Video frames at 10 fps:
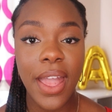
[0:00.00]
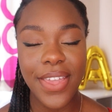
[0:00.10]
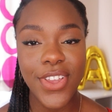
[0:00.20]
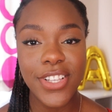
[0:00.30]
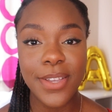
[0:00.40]

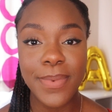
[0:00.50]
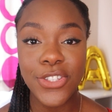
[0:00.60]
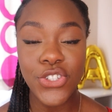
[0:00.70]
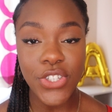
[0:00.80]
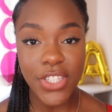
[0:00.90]
and those could
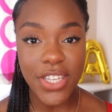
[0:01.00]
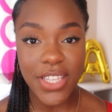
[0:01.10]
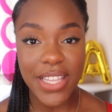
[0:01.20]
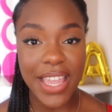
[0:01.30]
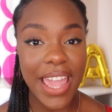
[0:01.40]
be
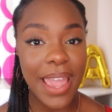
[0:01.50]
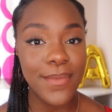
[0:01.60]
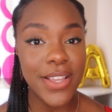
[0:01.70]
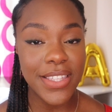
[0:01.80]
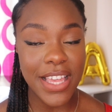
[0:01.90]
tutors in
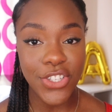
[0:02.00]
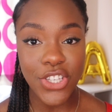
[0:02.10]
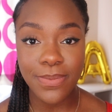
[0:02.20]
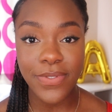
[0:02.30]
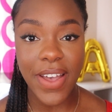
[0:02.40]
Cambridge, their
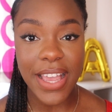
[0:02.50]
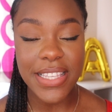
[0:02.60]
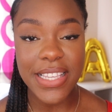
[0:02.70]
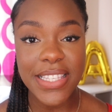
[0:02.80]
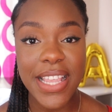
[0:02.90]

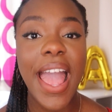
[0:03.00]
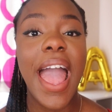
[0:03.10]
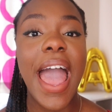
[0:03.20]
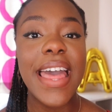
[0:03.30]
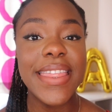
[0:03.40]
supervisors,
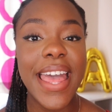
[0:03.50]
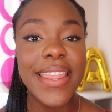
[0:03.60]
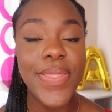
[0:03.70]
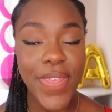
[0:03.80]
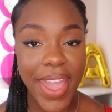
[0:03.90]
and
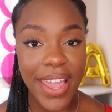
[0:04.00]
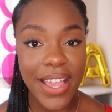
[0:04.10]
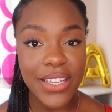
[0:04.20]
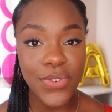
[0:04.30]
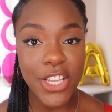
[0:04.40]
then
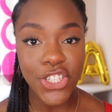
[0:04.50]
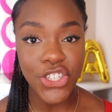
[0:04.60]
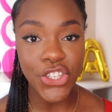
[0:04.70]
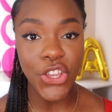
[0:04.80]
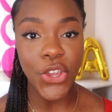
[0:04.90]
they
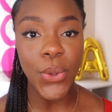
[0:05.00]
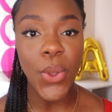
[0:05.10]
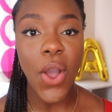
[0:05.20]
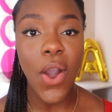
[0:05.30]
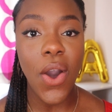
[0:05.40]
question
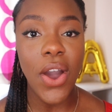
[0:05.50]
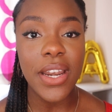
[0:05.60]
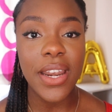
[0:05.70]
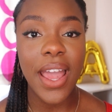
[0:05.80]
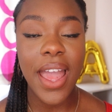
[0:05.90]
you
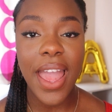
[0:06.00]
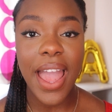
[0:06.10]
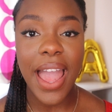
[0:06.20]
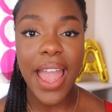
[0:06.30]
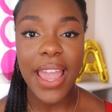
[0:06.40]
on
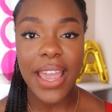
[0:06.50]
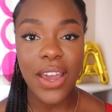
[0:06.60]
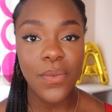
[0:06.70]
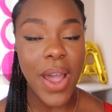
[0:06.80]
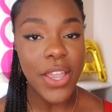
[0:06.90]

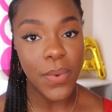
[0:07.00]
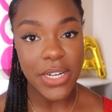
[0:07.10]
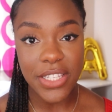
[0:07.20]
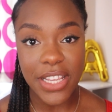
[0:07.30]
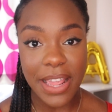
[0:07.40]
why you
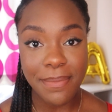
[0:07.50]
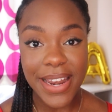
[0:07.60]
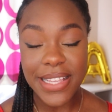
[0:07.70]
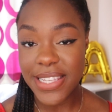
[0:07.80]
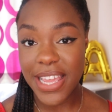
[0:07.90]
want to study
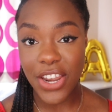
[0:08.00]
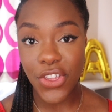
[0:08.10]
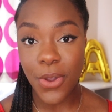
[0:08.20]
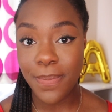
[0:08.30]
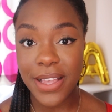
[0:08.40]

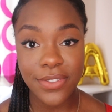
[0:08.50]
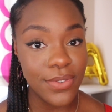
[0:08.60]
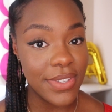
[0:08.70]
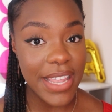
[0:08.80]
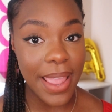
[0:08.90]
medicine, your
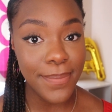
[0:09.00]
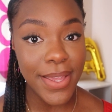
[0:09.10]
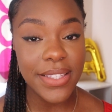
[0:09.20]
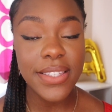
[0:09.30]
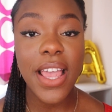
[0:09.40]
personal
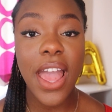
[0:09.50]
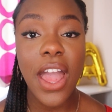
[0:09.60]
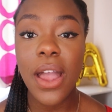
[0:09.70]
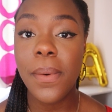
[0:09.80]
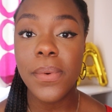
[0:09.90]
statement,
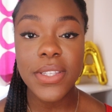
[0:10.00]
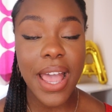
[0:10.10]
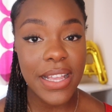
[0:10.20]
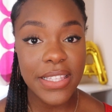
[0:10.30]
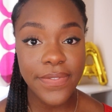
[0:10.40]

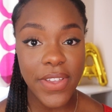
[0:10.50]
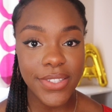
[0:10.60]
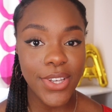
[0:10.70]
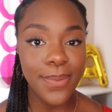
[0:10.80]
scientific